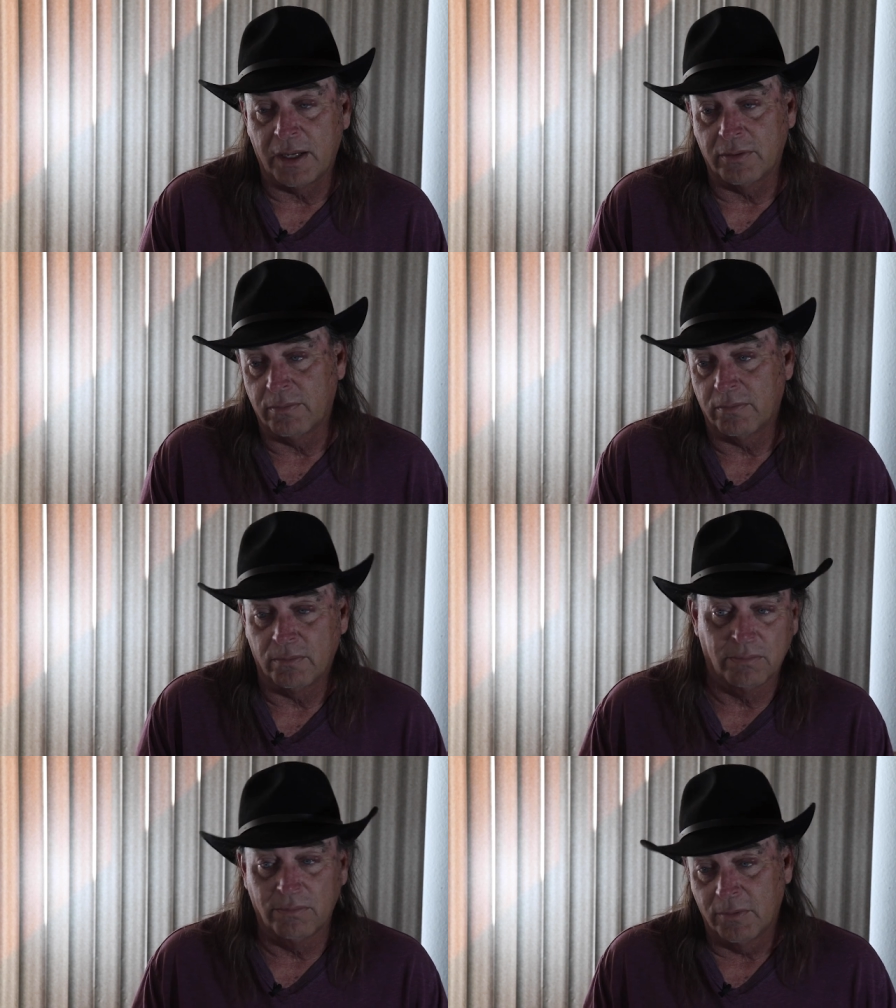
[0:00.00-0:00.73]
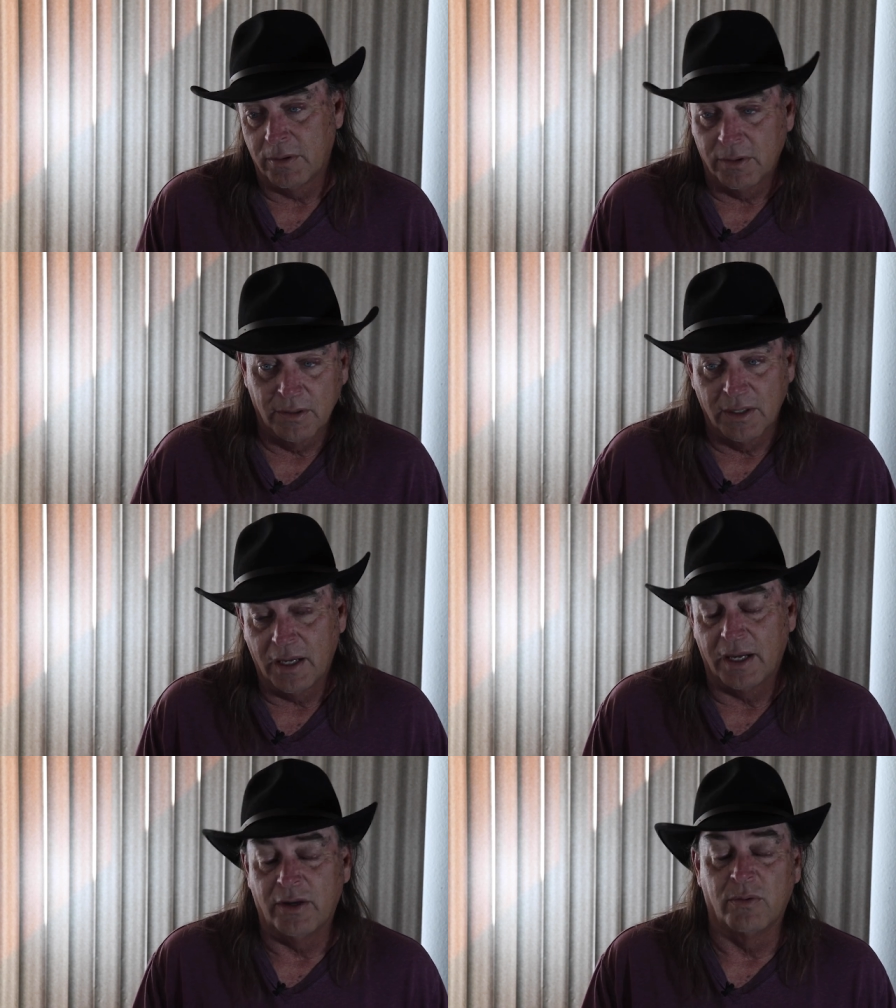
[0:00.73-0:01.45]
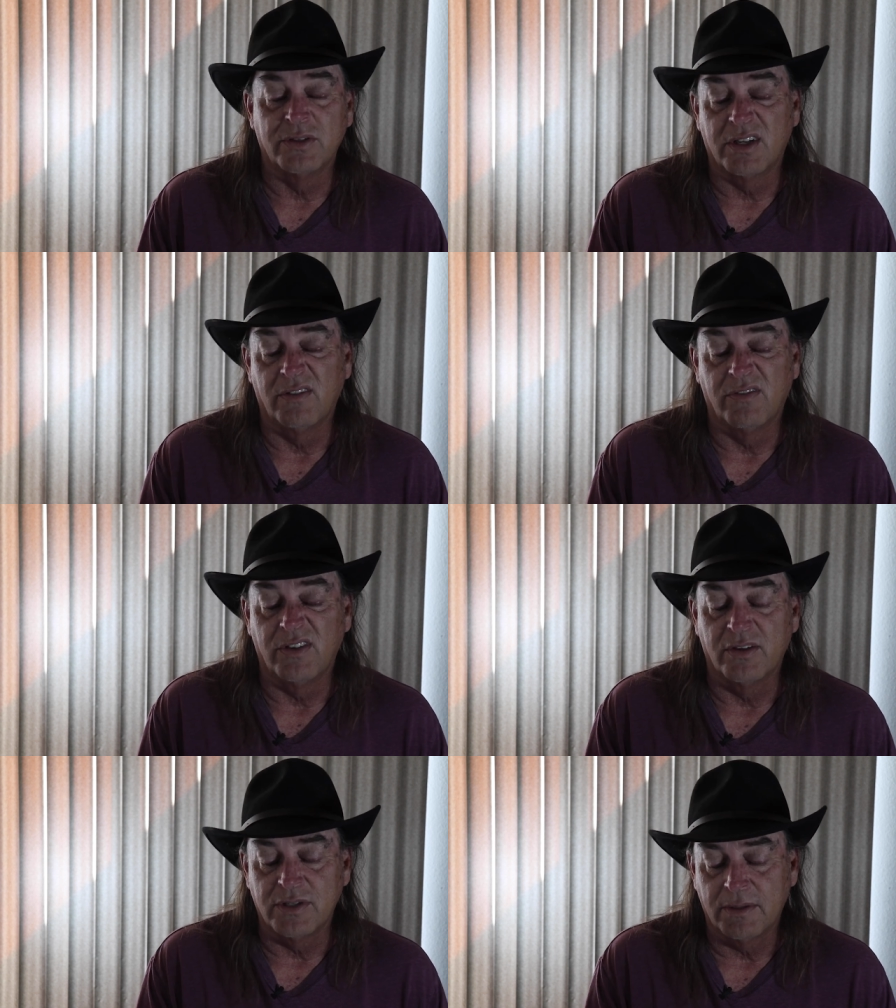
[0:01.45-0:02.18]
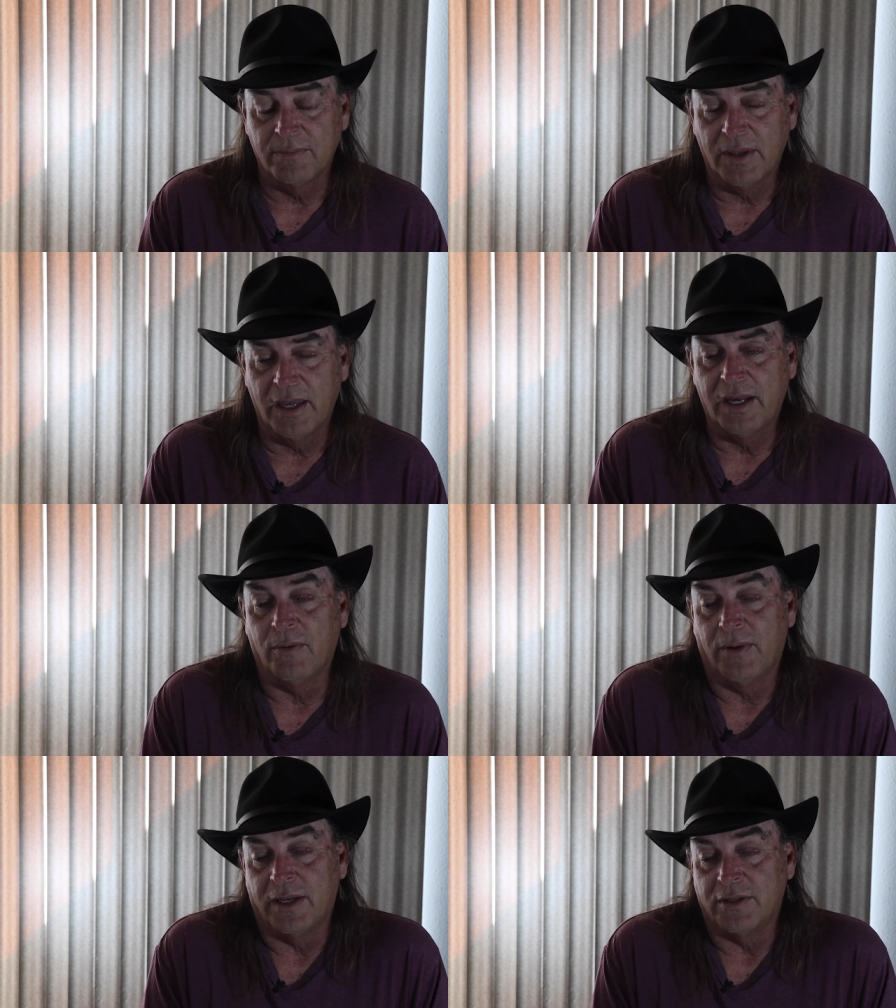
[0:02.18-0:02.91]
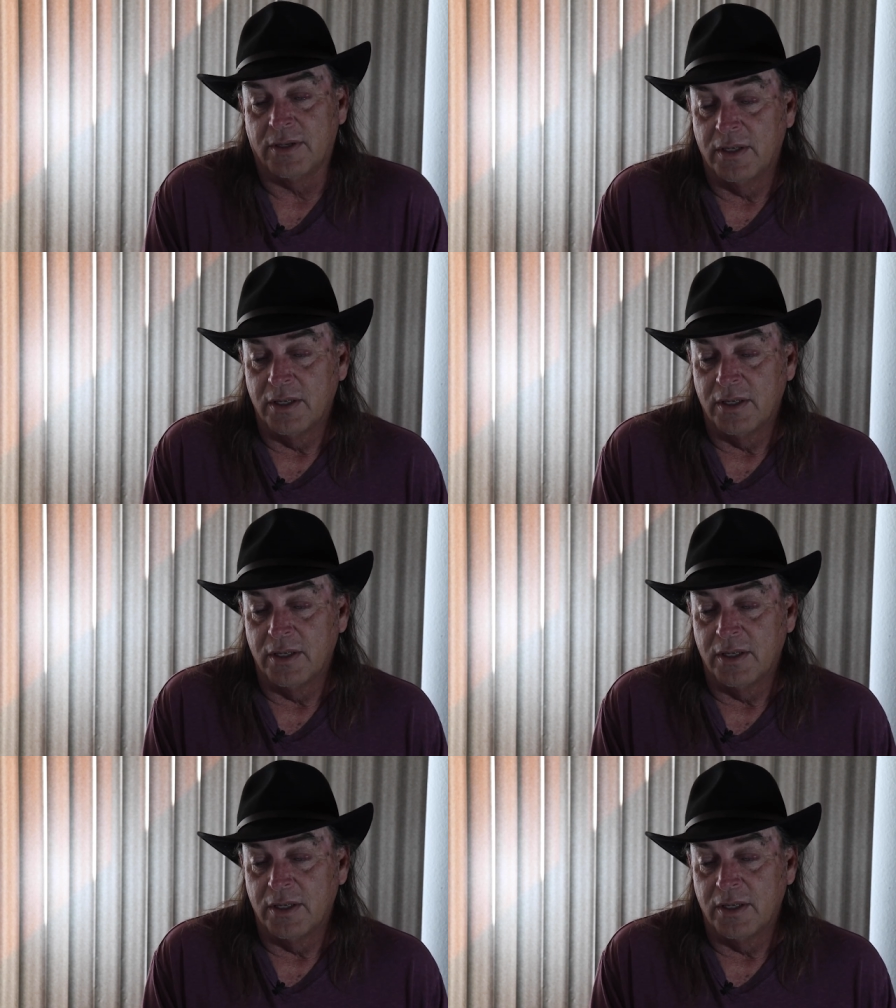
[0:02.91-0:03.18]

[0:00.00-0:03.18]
Mountain. I know it's confusing. Anyways.